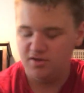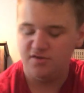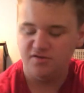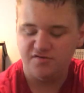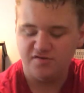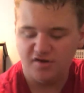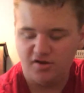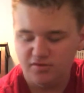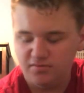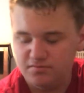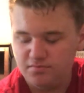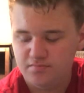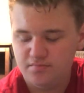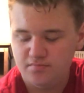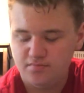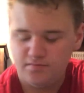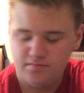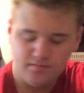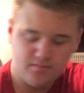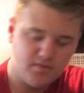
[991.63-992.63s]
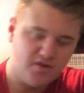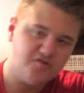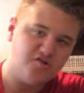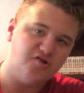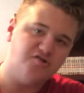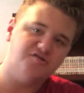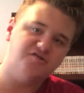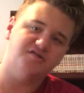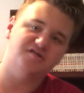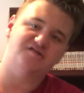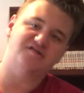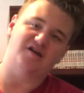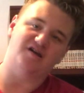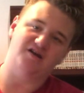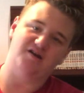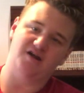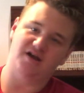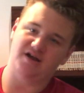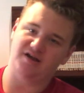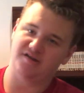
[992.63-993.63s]
So, it's also the
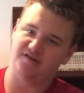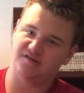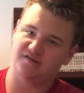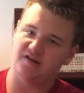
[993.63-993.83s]
second highest.